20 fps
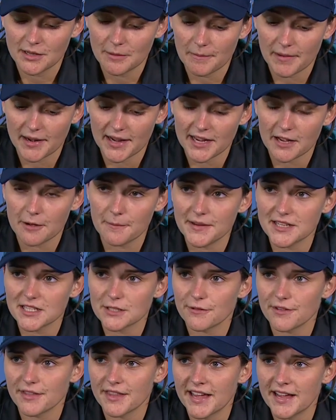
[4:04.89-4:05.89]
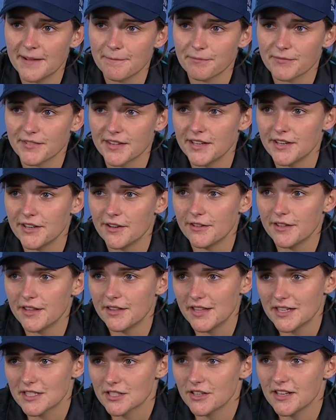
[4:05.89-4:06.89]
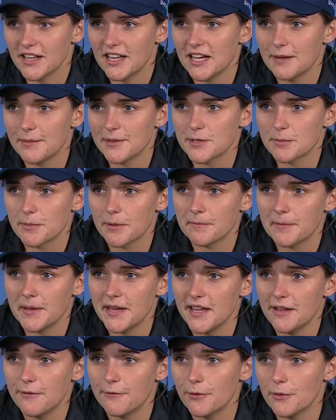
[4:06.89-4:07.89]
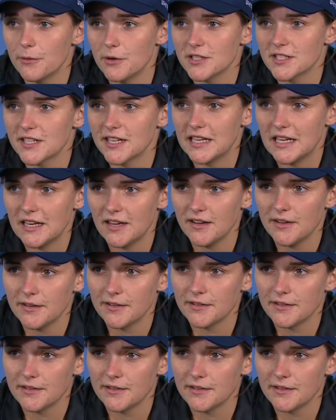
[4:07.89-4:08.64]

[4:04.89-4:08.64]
play our best for that, and know that that's going to help us prepare for what's ahead.